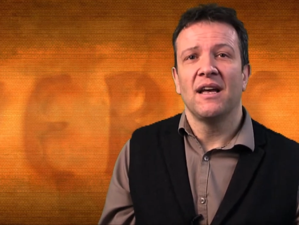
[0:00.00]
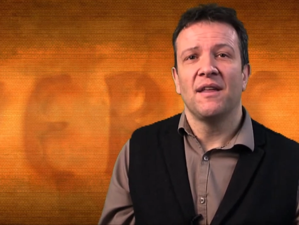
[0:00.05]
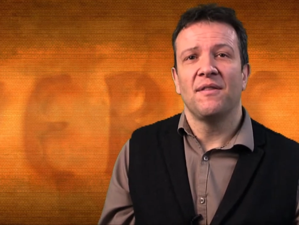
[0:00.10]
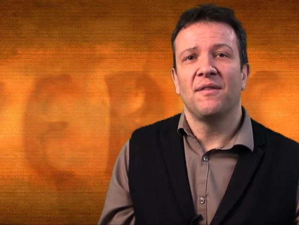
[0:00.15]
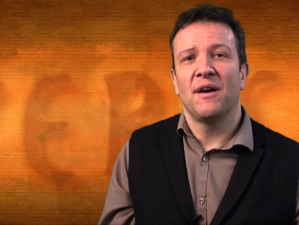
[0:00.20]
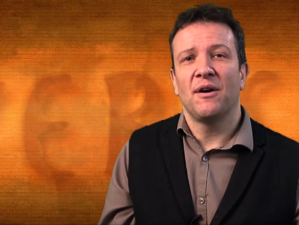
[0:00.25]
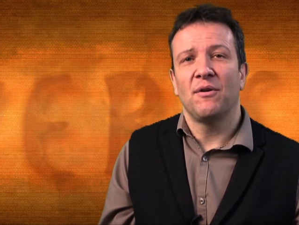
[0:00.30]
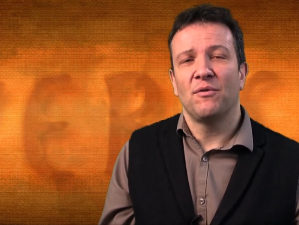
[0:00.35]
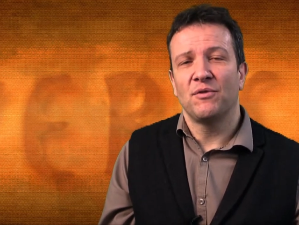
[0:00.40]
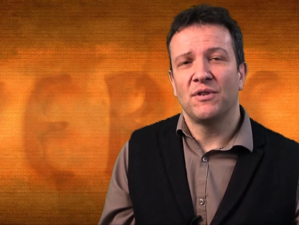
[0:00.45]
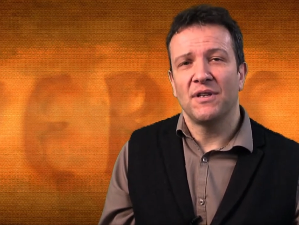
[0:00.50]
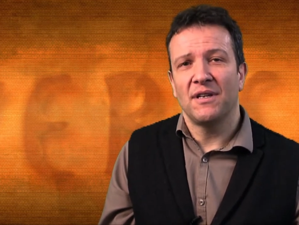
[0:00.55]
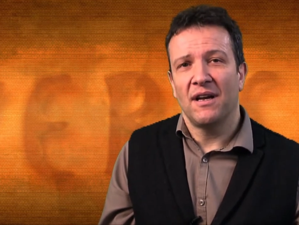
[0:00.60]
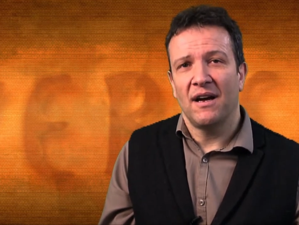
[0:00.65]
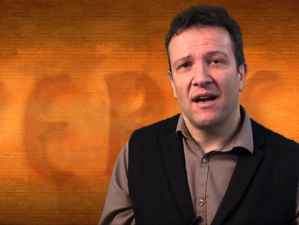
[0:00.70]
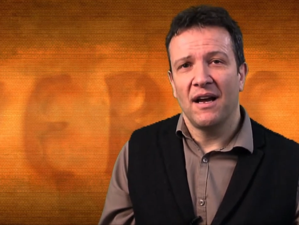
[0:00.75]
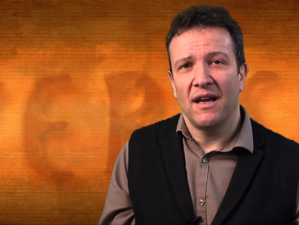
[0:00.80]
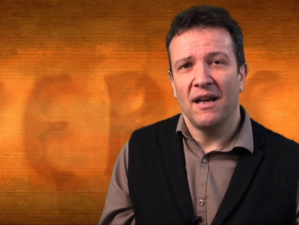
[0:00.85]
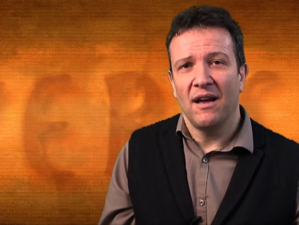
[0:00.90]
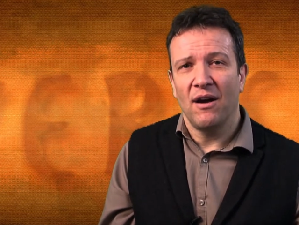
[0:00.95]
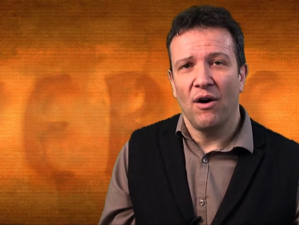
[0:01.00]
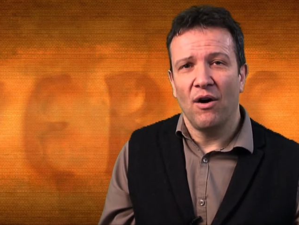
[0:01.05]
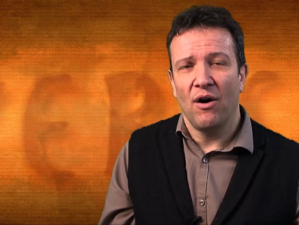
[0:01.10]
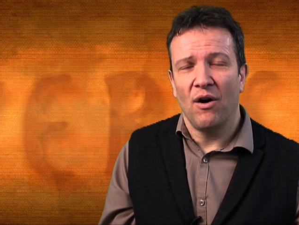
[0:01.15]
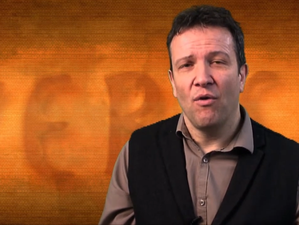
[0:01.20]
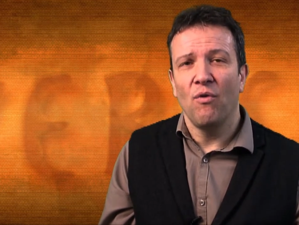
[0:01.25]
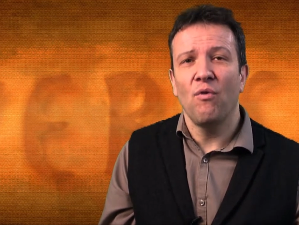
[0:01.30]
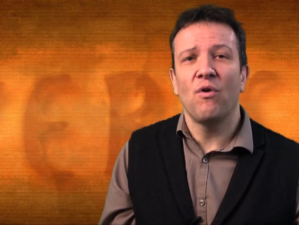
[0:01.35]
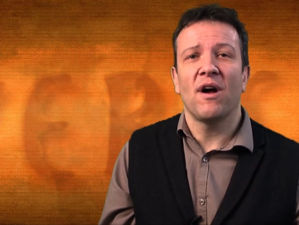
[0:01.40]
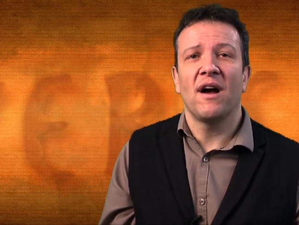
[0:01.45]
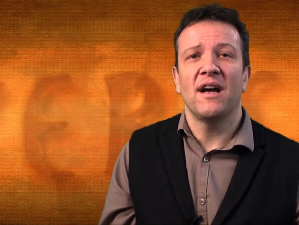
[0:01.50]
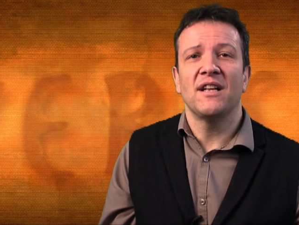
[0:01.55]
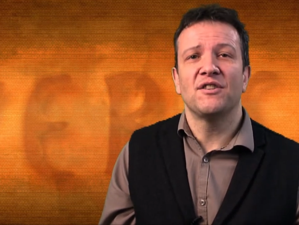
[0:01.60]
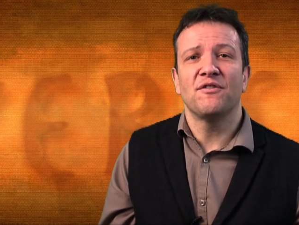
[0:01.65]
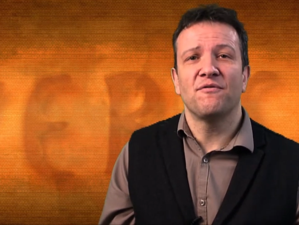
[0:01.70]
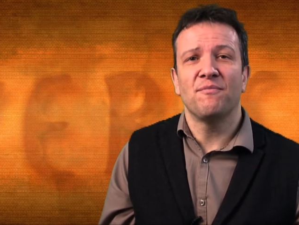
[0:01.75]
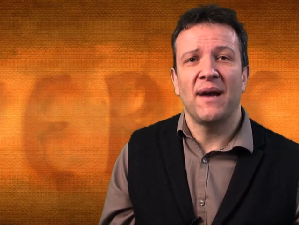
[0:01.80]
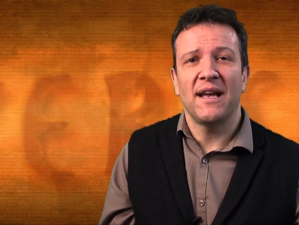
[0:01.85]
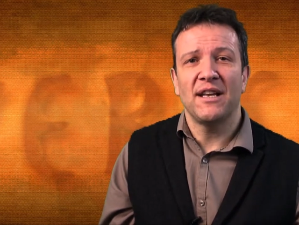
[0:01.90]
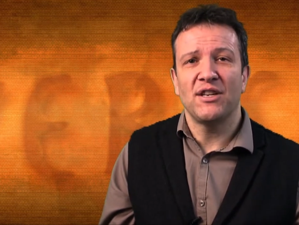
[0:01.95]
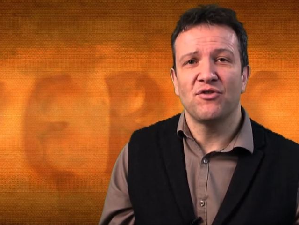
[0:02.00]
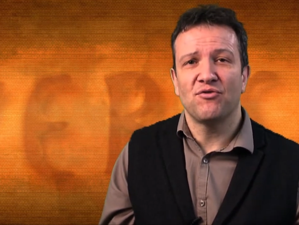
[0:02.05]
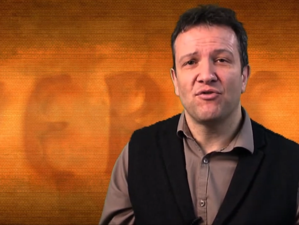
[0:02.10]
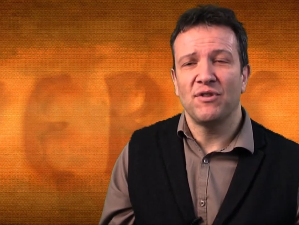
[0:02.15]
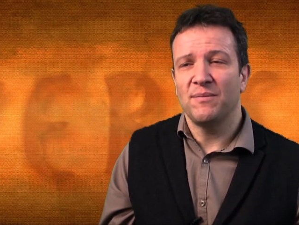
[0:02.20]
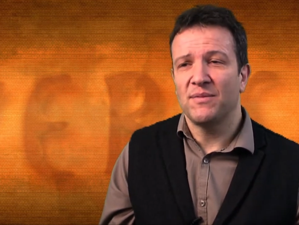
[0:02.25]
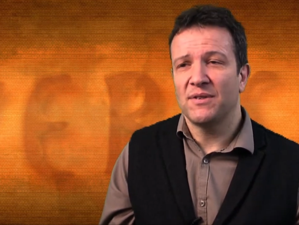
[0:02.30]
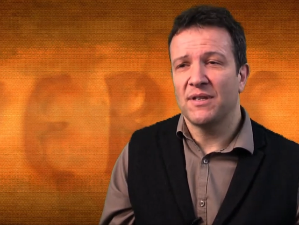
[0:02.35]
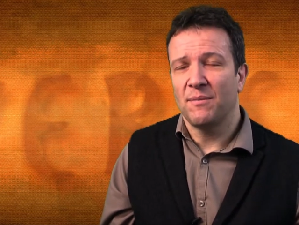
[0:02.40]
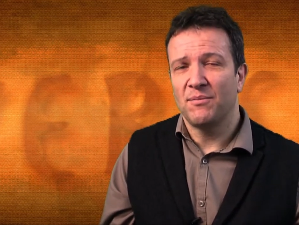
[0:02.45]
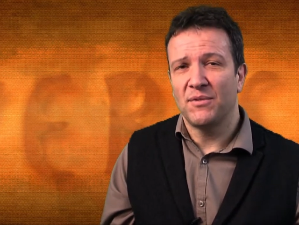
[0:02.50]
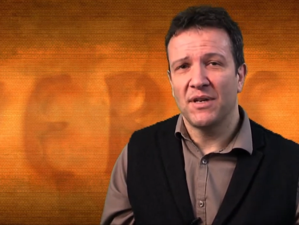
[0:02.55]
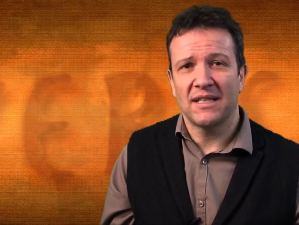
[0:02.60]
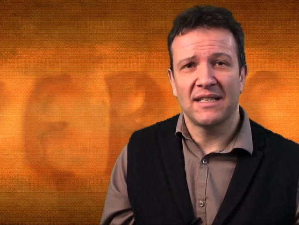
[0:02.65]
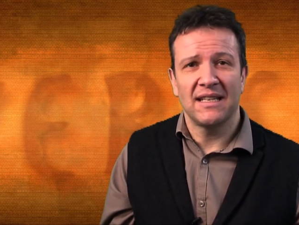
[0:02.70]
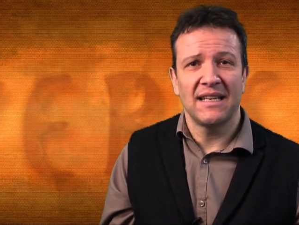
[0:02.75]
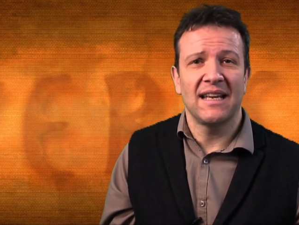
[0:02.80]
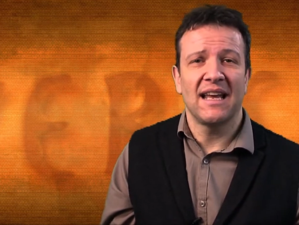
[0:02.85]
They'll deny all kinds of mainstream subjects in